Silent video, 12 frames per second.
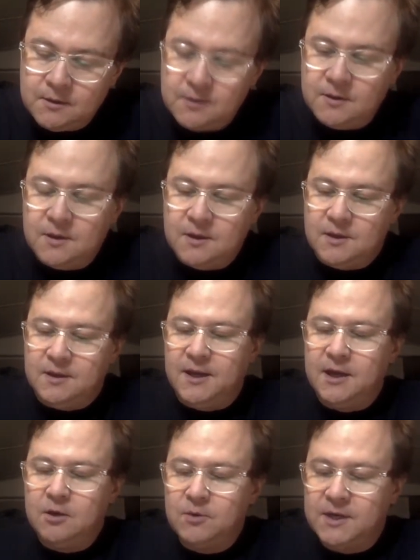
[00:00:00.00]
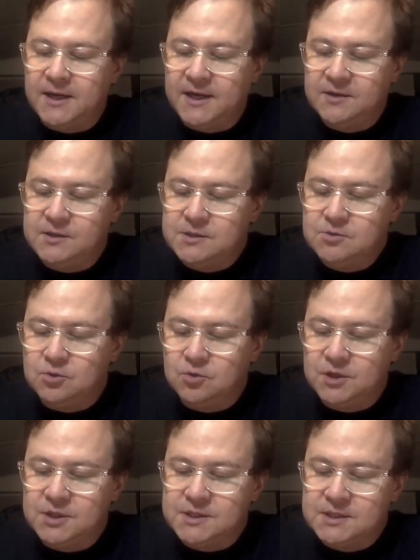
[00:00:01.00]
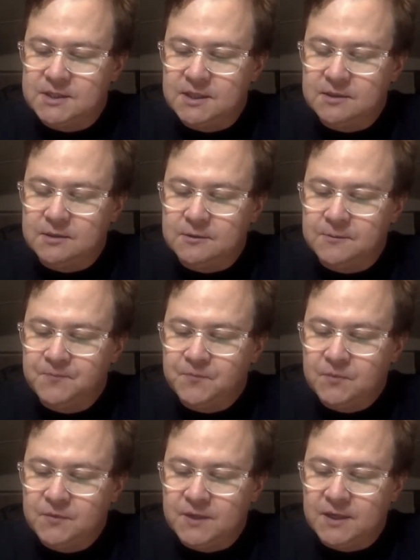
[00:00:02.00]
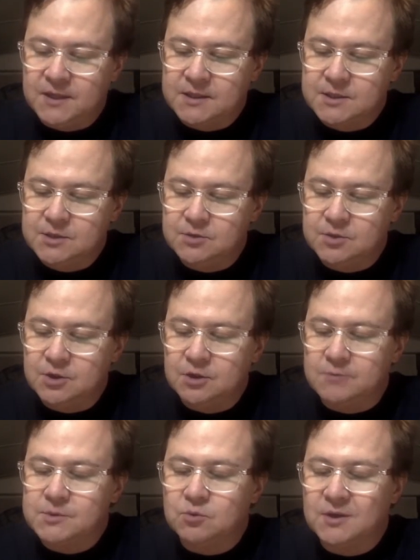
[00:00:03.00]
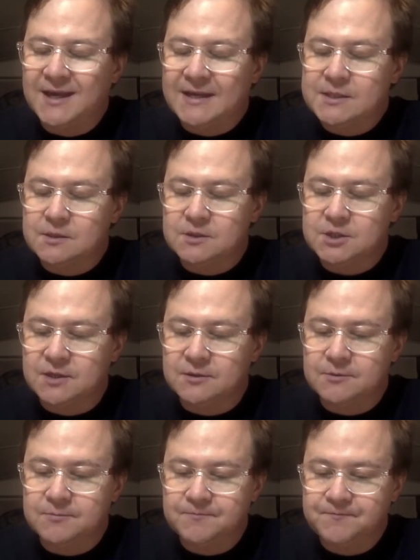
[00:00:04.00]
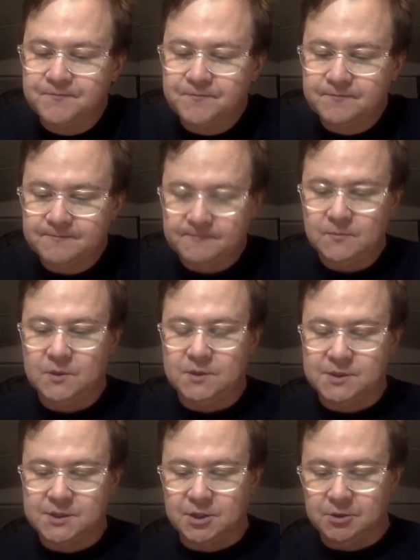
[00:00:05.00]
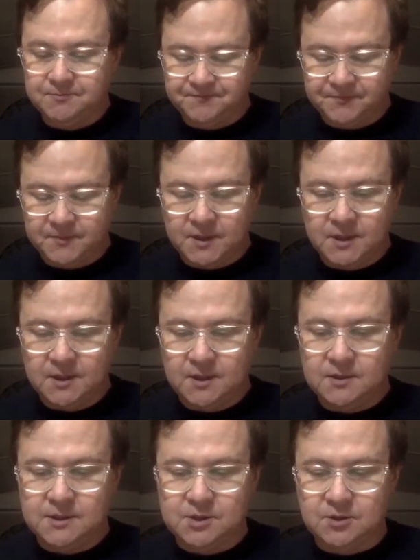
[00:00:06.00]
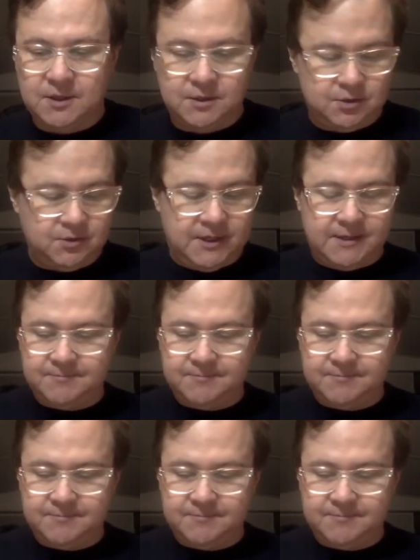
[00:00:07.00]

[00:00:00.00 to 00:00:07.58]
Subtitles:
Now when I add these two equations together, the x2 terms will cancel each other. And so, let's go ahead and do that.